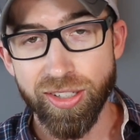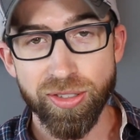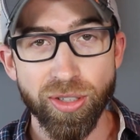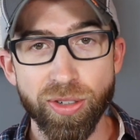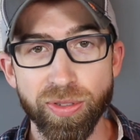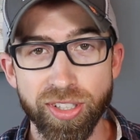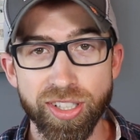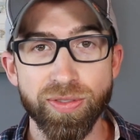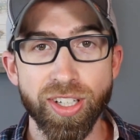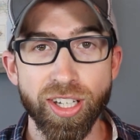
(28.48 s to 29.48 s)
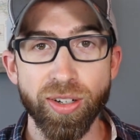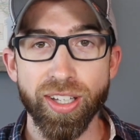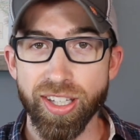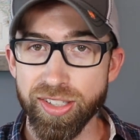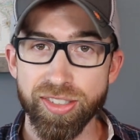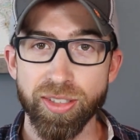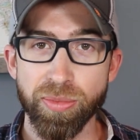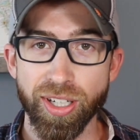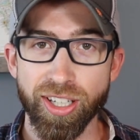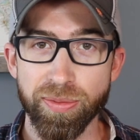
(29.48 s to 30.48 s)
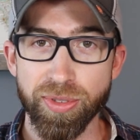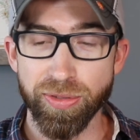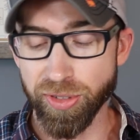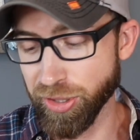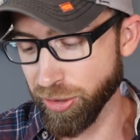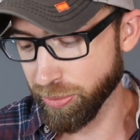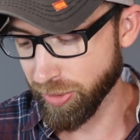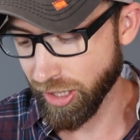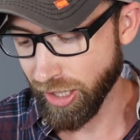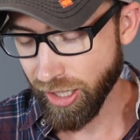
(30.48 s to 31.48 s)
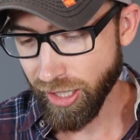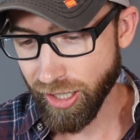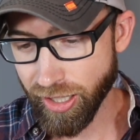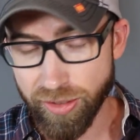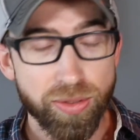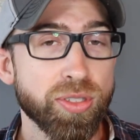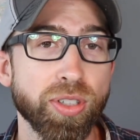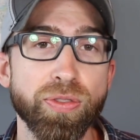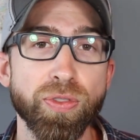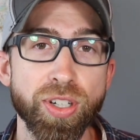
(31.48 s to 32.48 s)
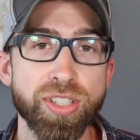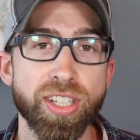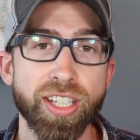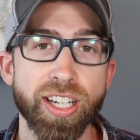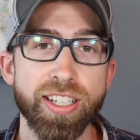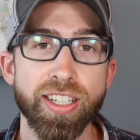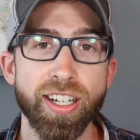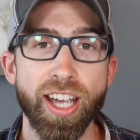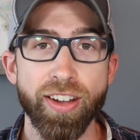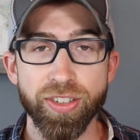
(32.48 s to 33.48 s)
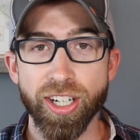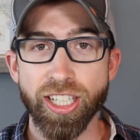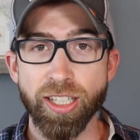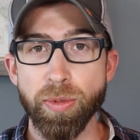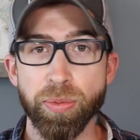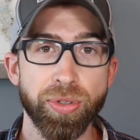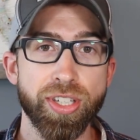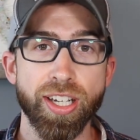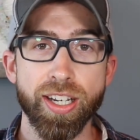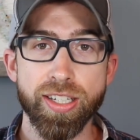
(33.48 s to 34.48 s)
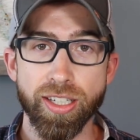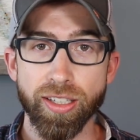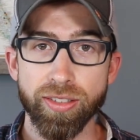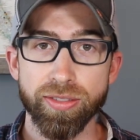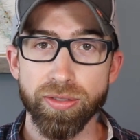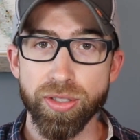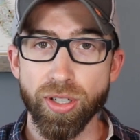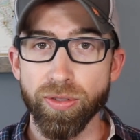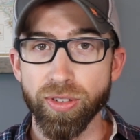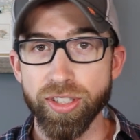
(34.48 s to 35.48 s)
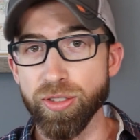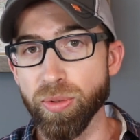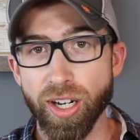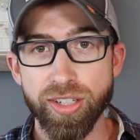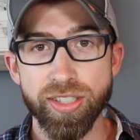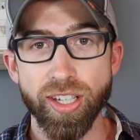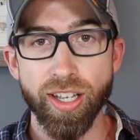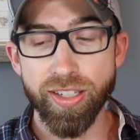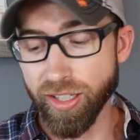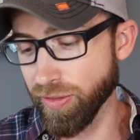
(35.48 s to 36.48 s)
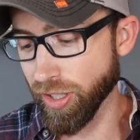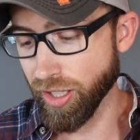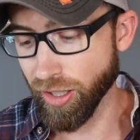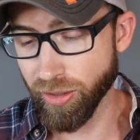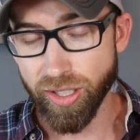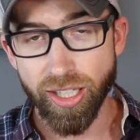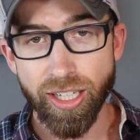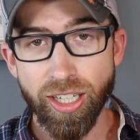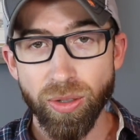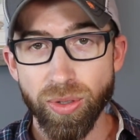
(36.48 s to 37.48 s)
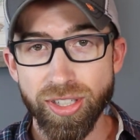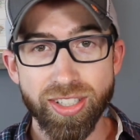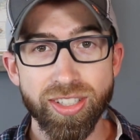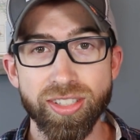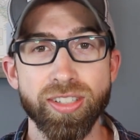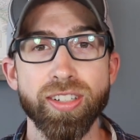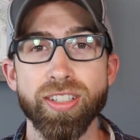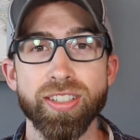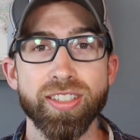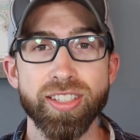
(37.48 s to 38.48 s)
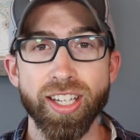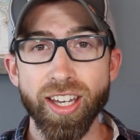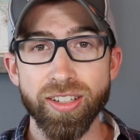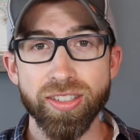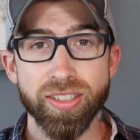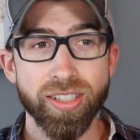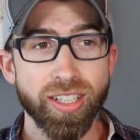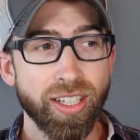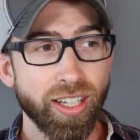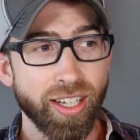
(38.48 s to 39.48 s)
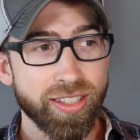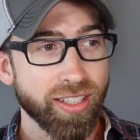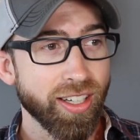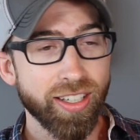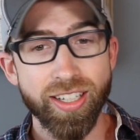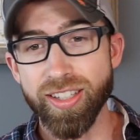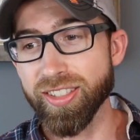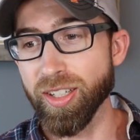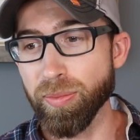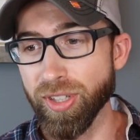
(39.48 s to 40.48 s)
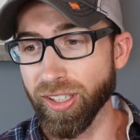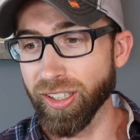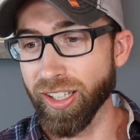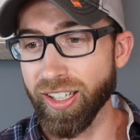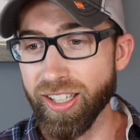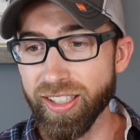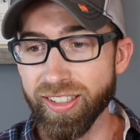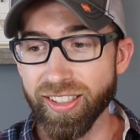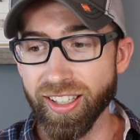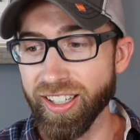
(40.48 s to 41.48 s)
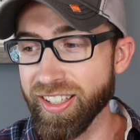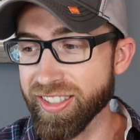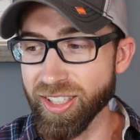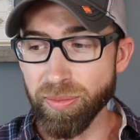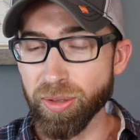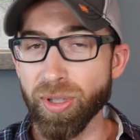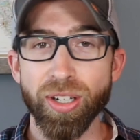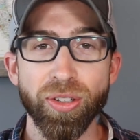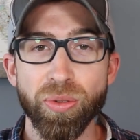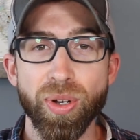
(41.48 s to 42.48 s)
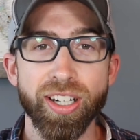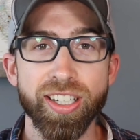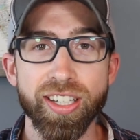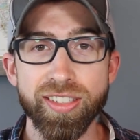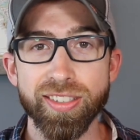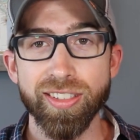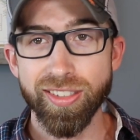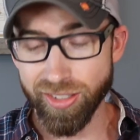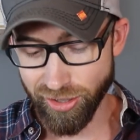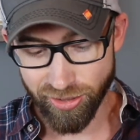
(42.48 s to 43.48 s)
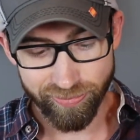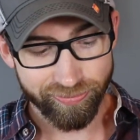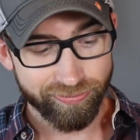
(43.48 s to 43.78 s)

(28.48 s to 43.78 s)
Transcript: So hopefully this video is somewhat helpful for you. So the first thing I did after I came up with the idea, which hopefully you watched the idea video, was I just started to sketch. I said, I need something. I need something, but I don't know what it is. So